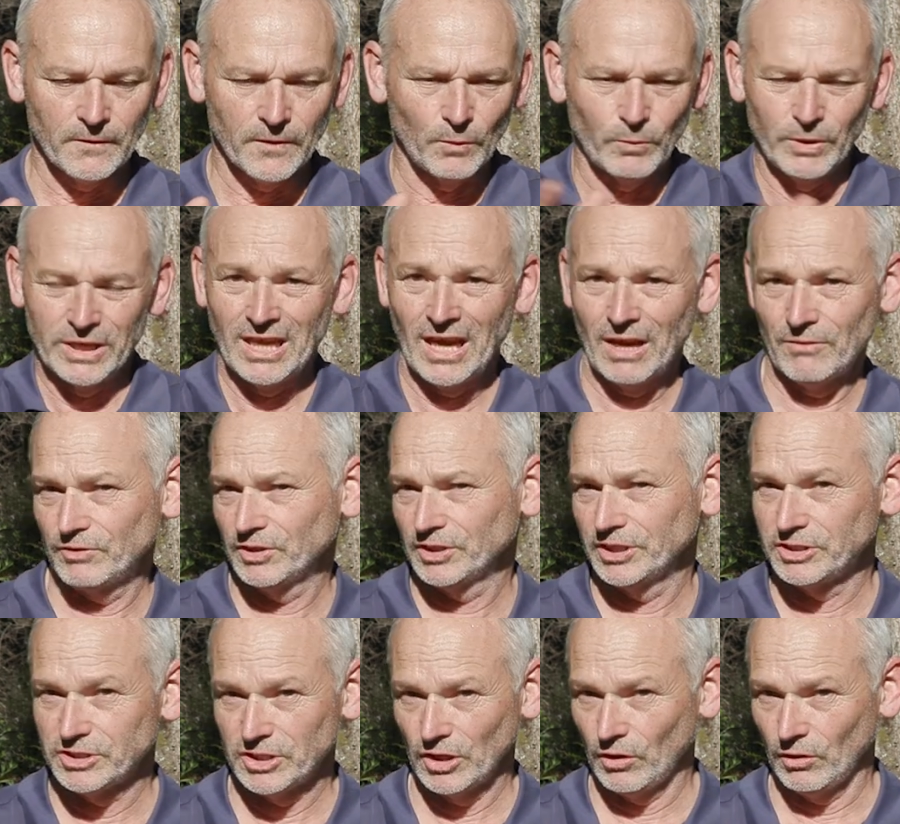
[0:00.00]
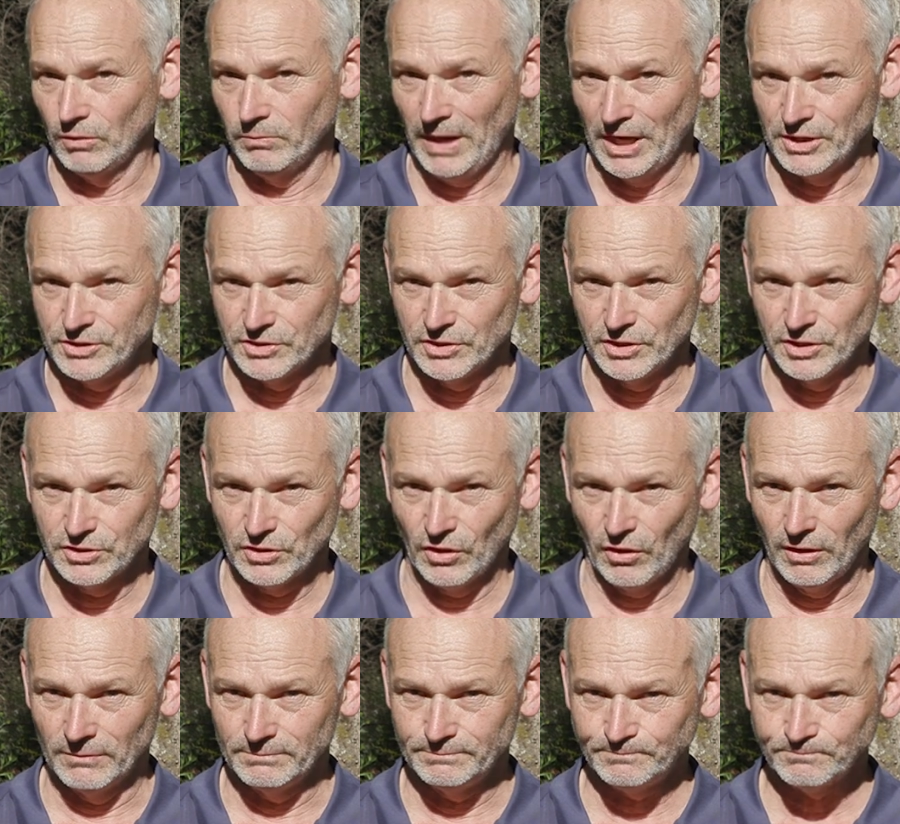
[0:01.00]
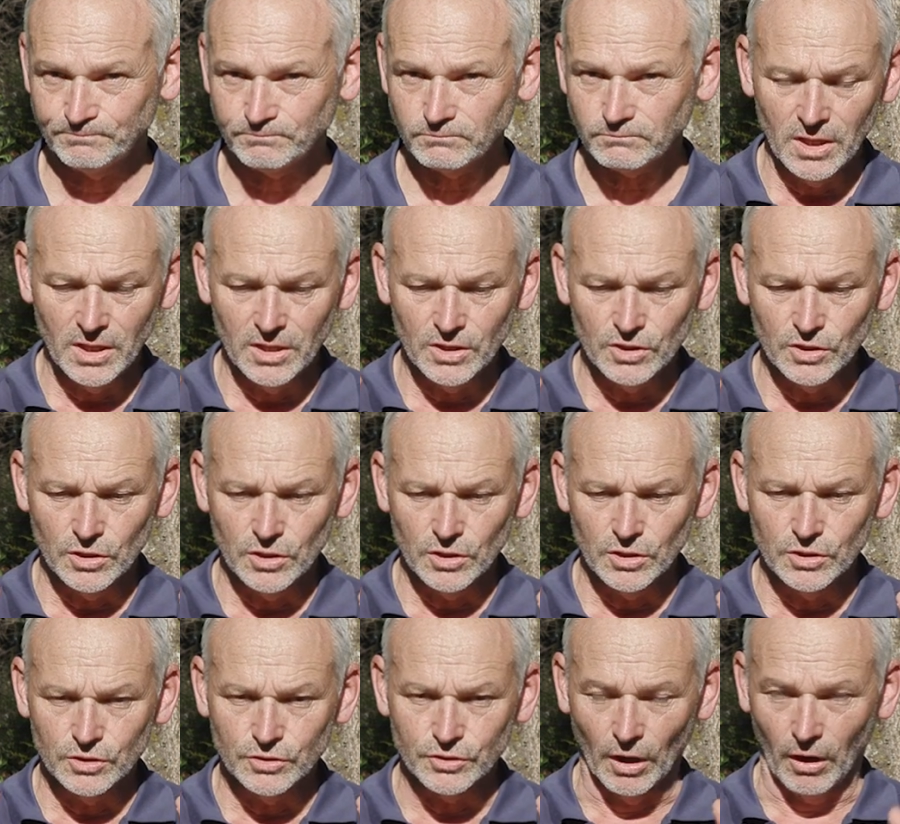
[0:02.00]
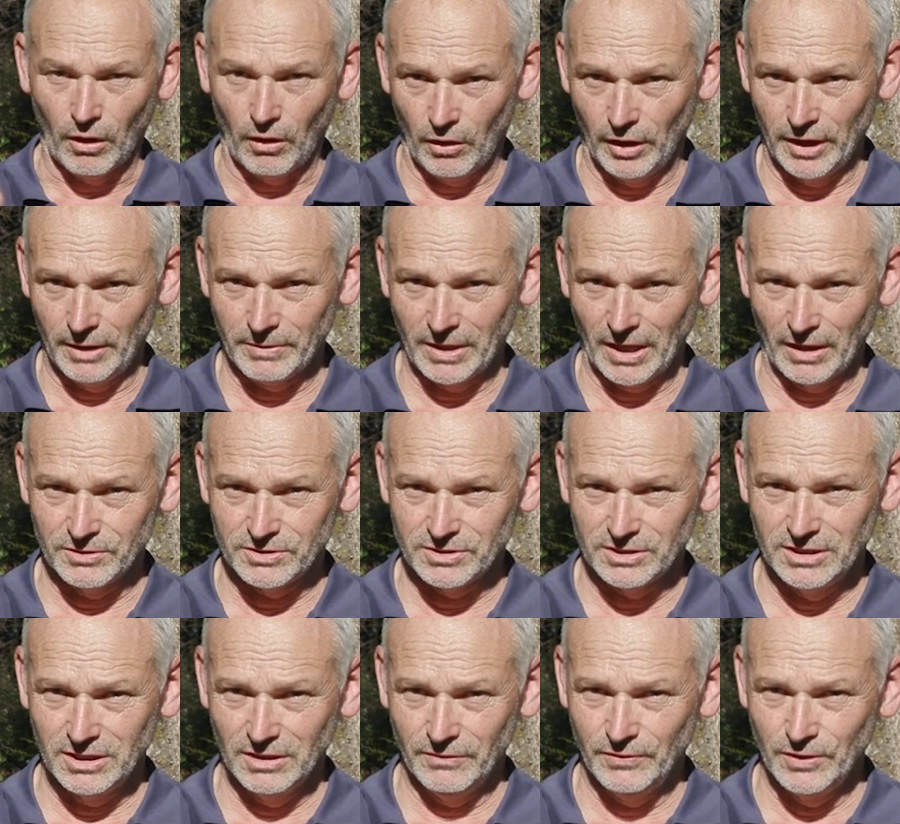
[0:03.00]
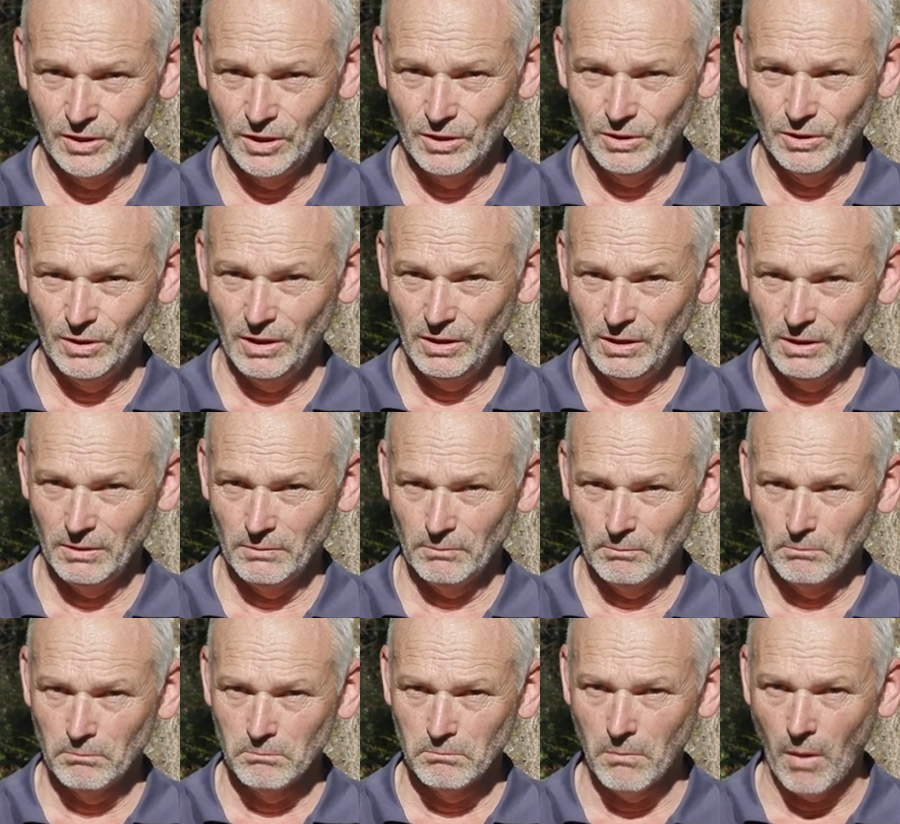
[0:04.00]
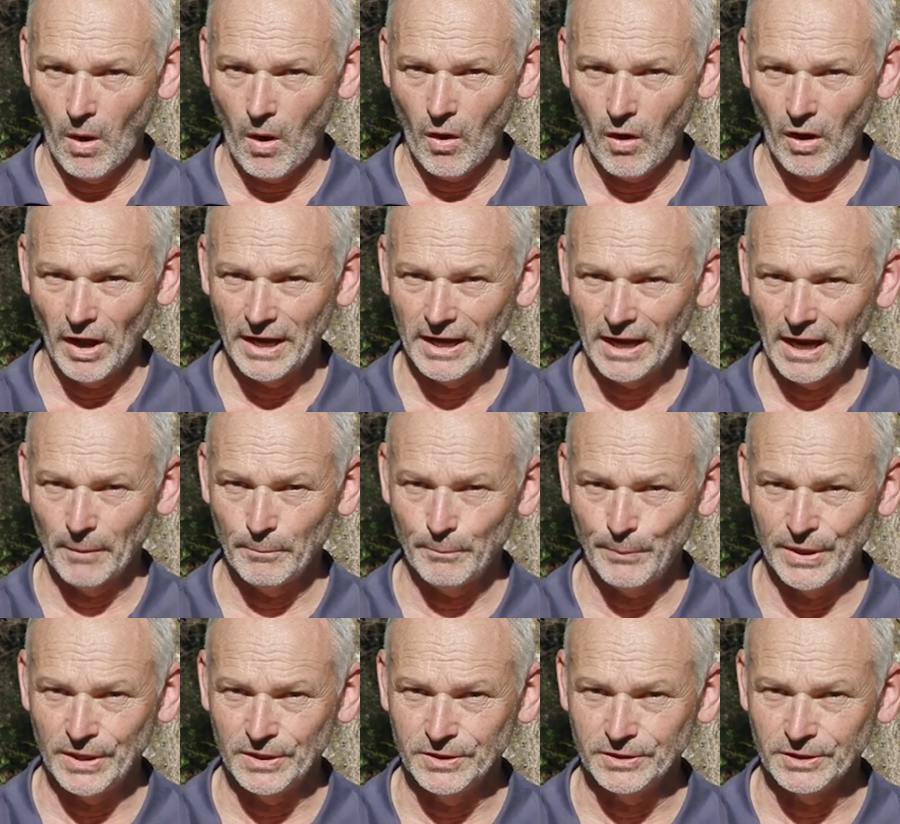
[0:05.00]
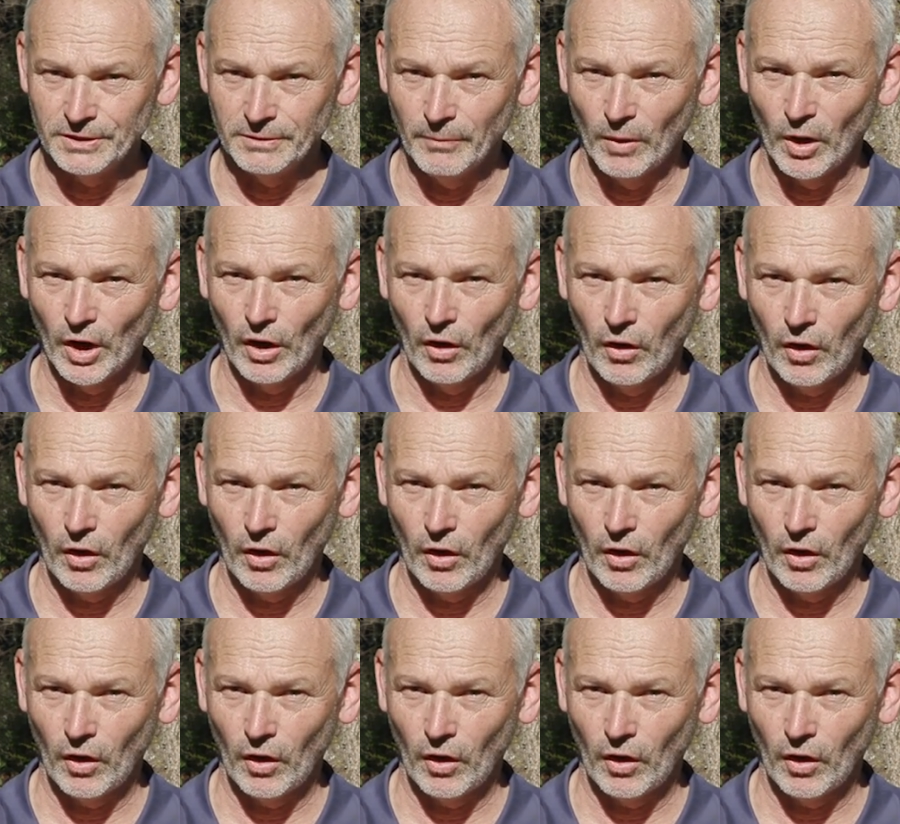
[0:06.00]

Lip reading: that we can't really tell most of the time. So I am going to give you my opinion, my